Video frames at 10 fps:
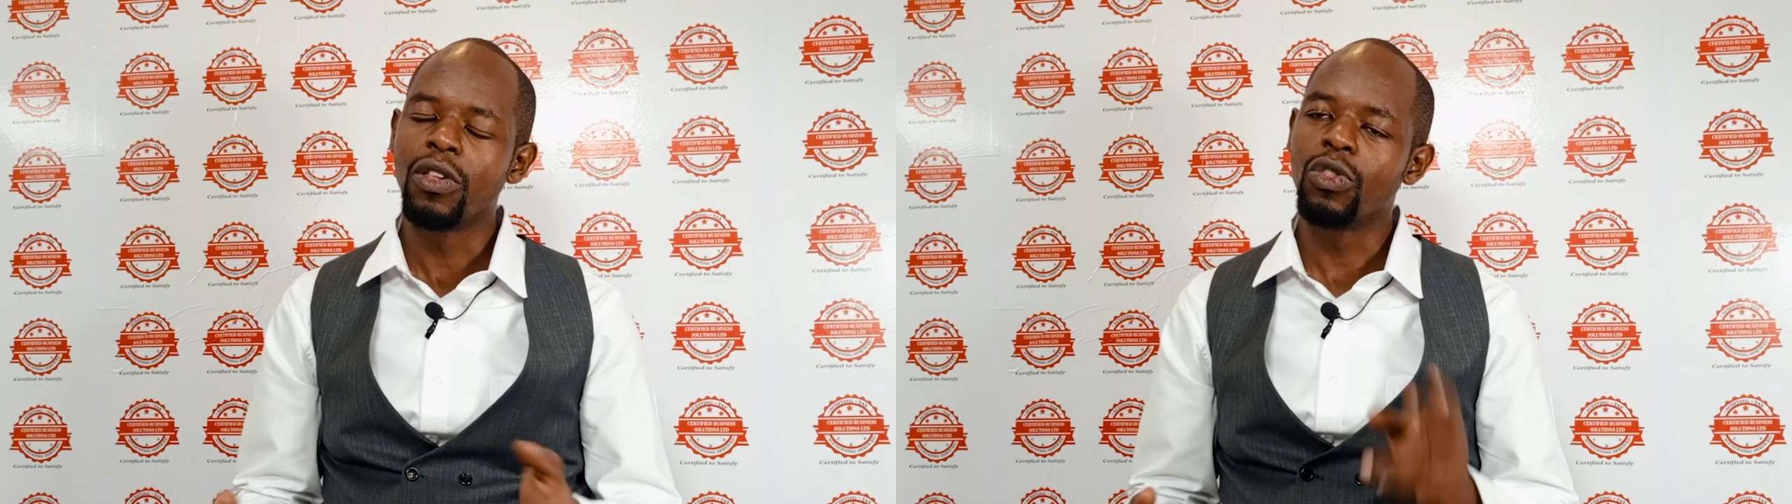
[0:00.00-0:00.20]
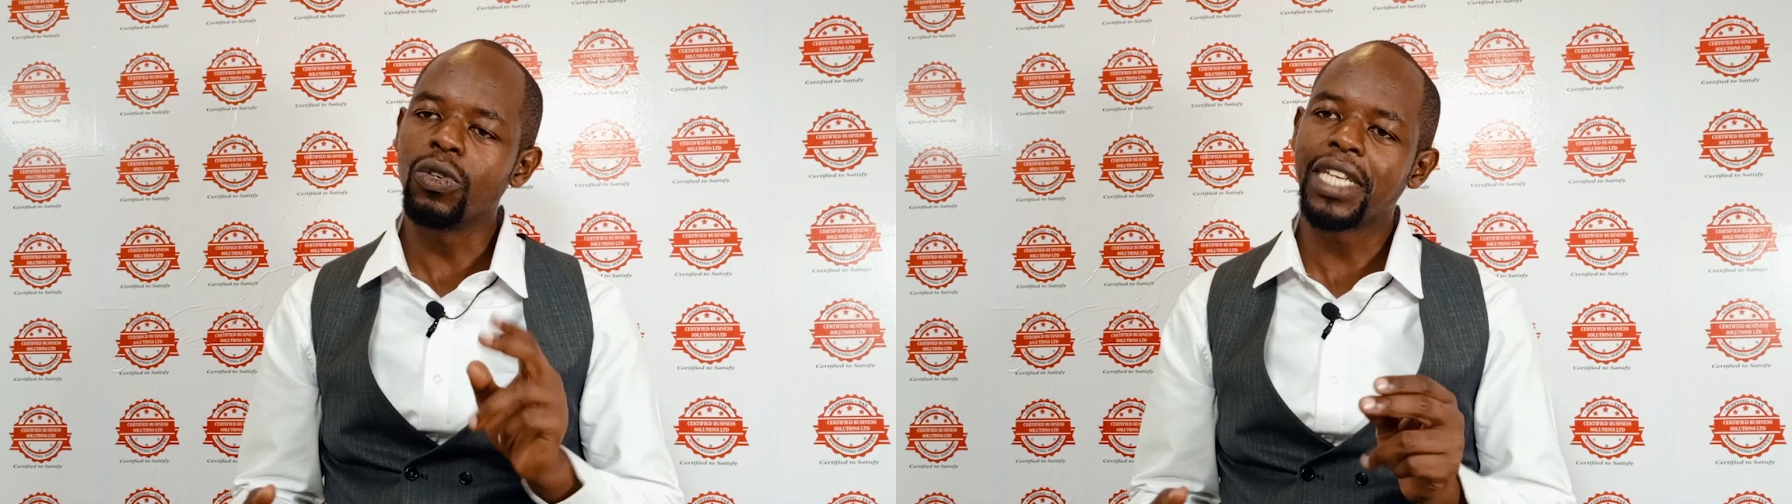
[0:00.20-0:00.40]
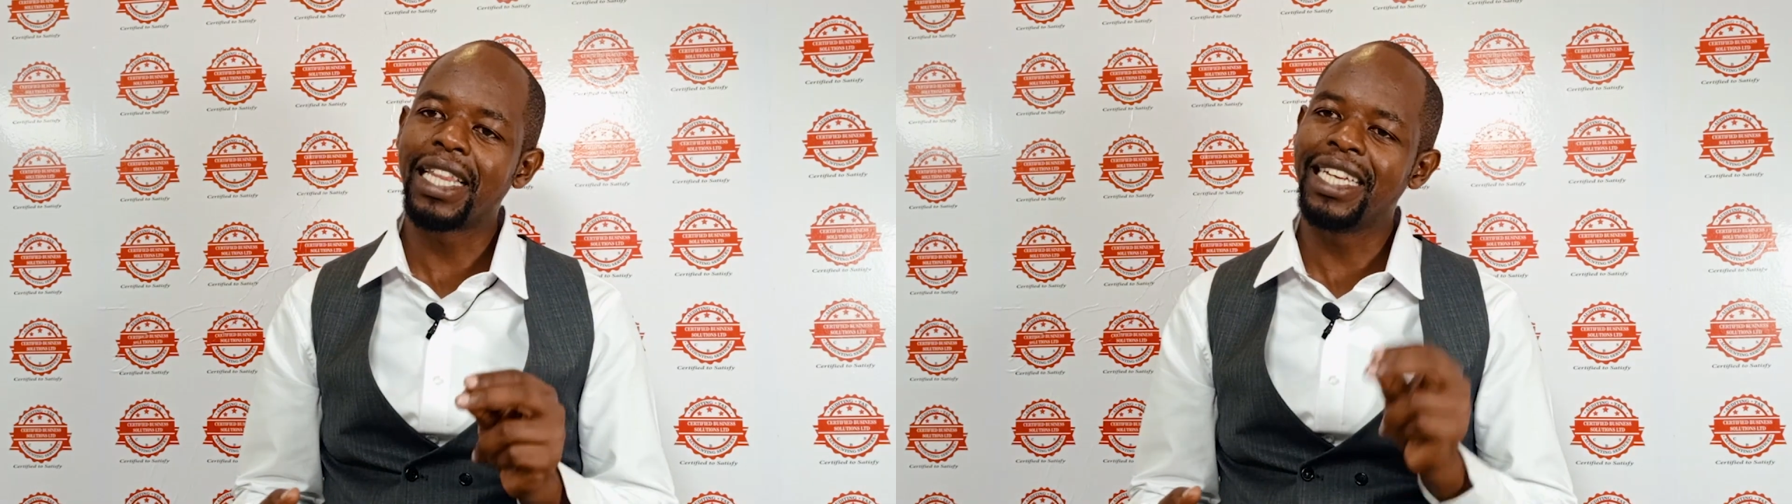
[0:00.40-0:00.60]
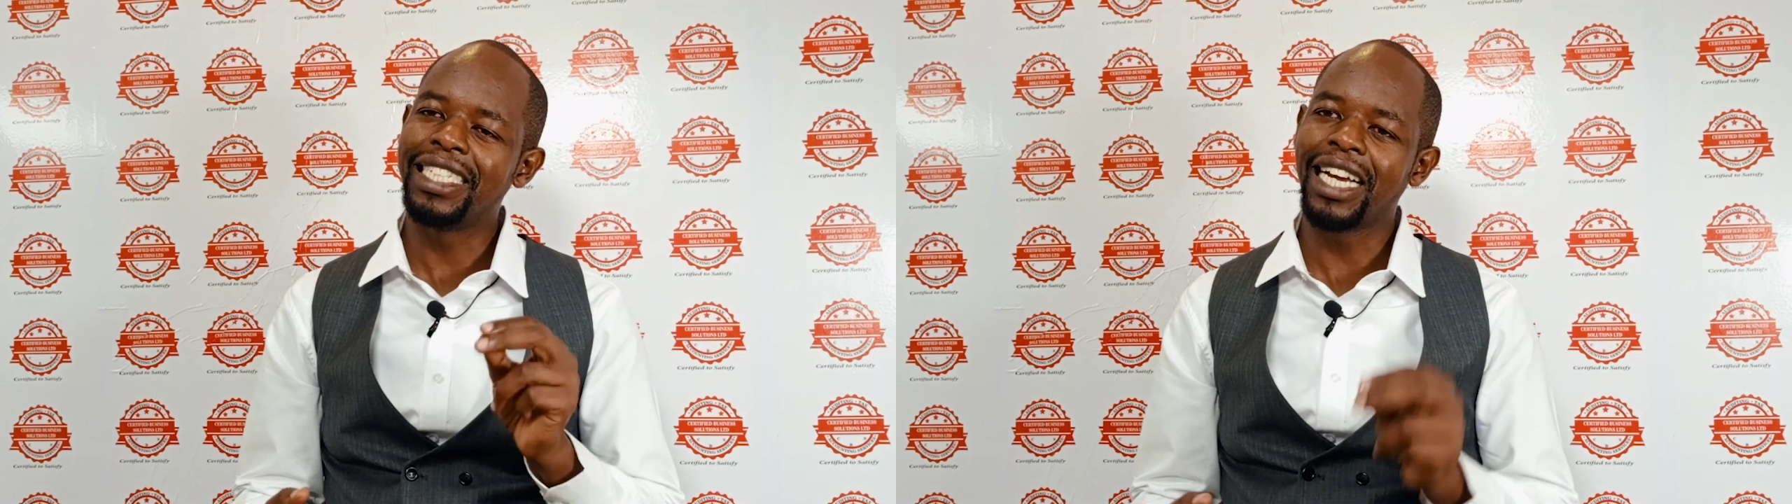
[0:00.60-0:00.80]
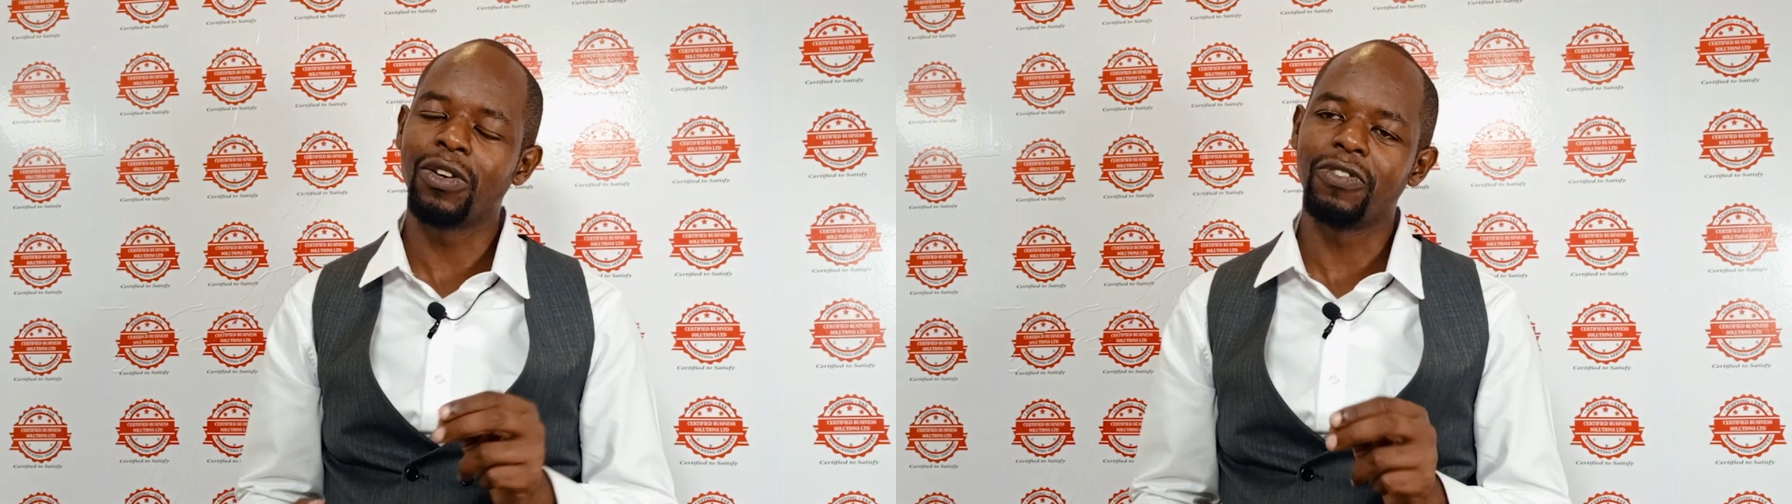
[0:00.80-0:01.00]
Those are the
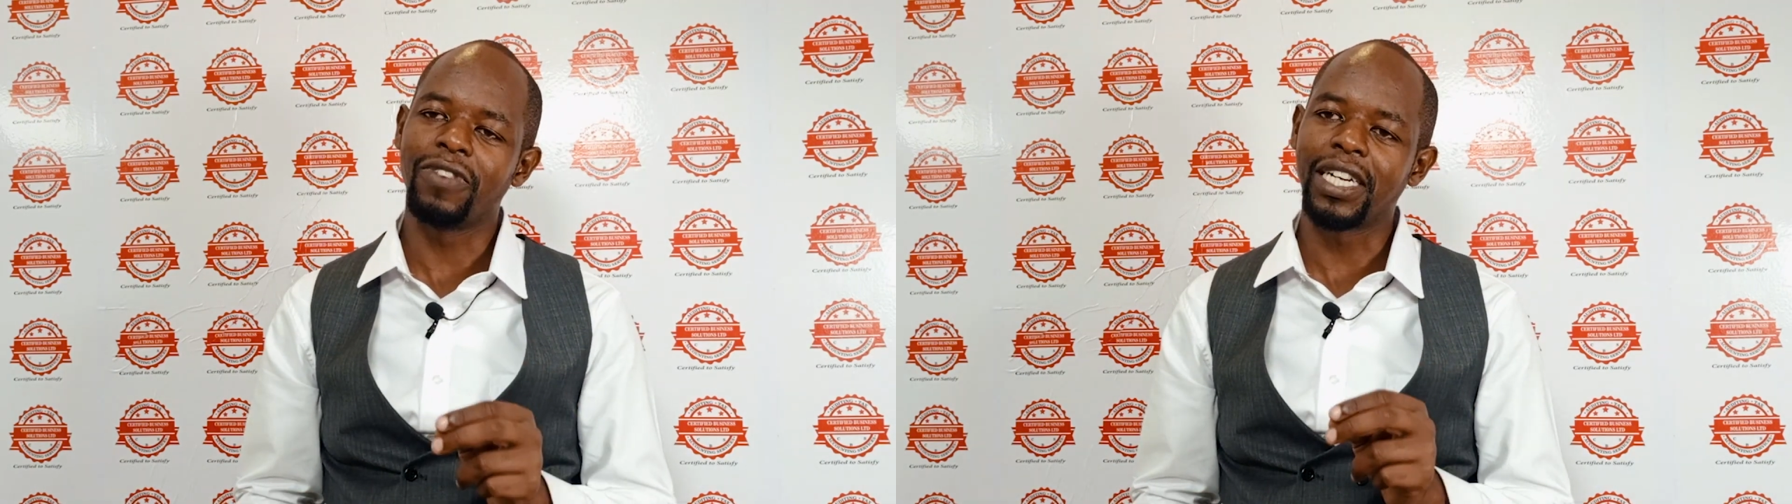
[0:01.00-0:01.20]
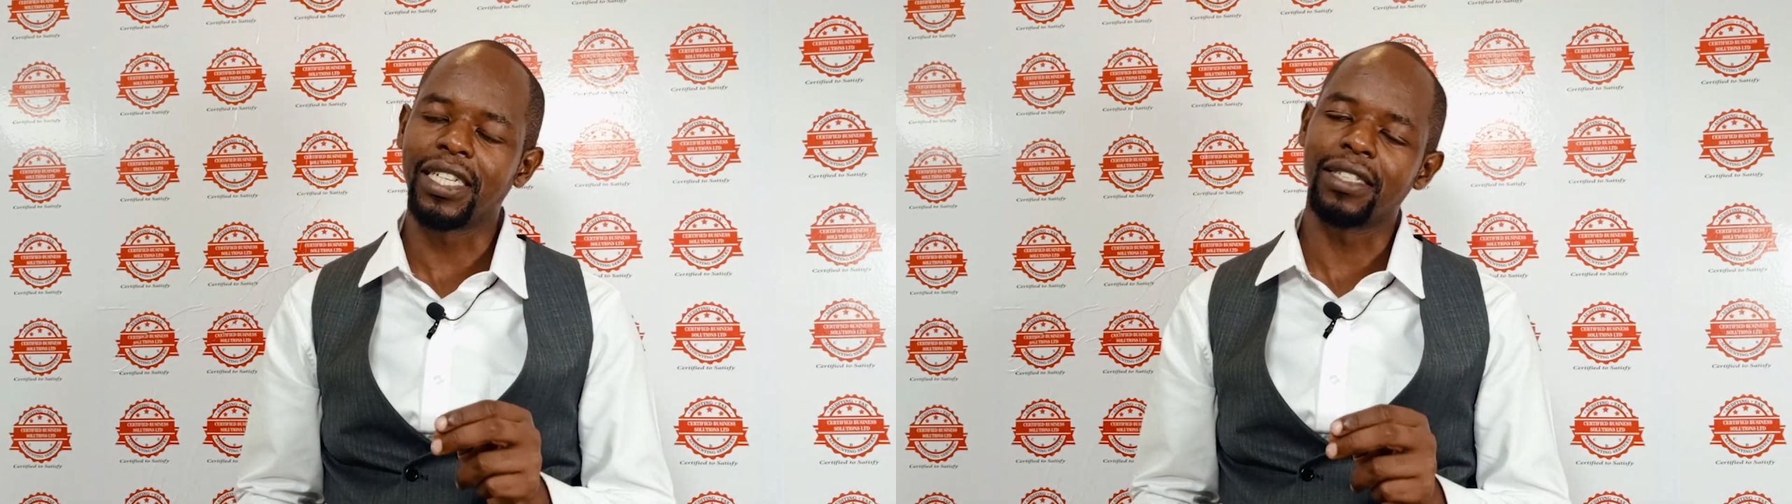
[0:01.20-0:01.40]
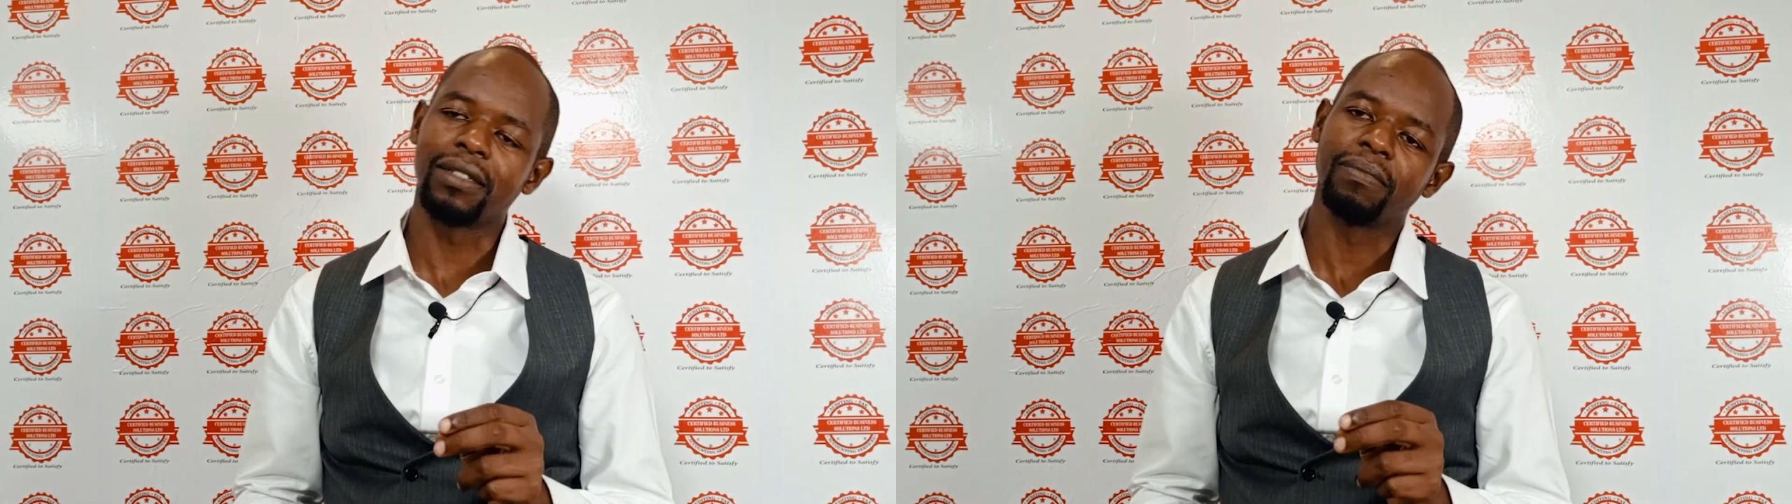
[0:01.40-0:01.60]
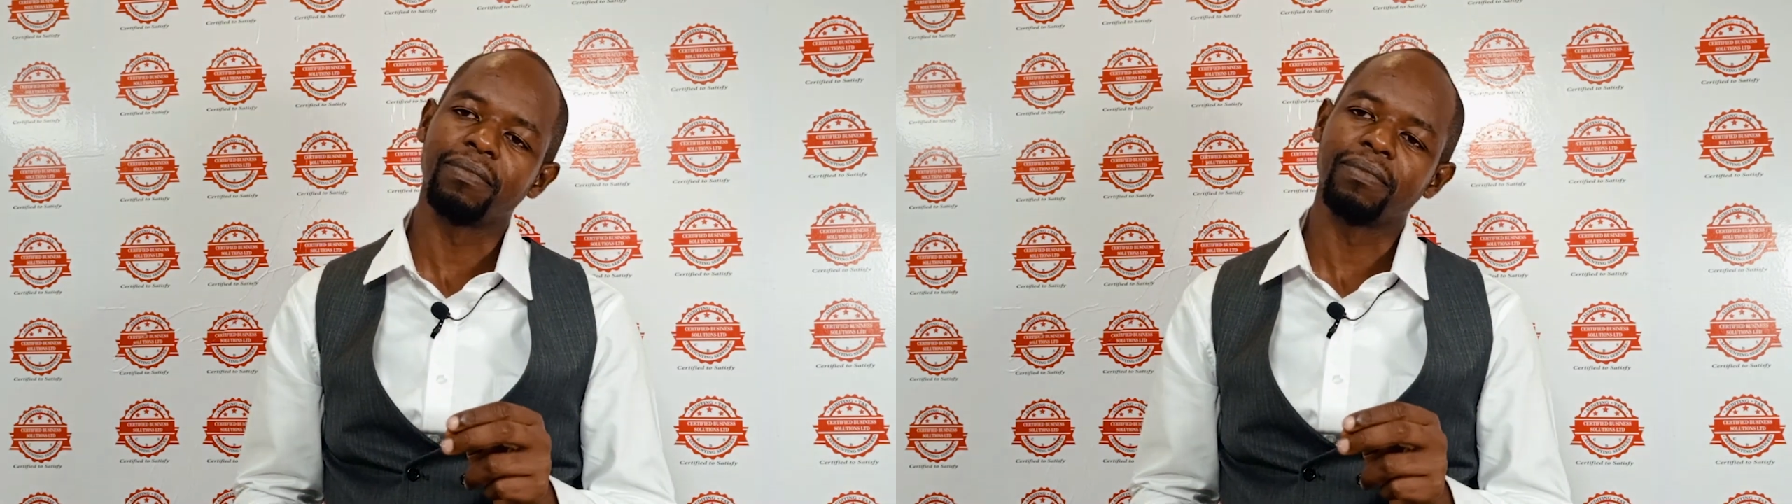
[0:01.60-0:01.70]
internal factors.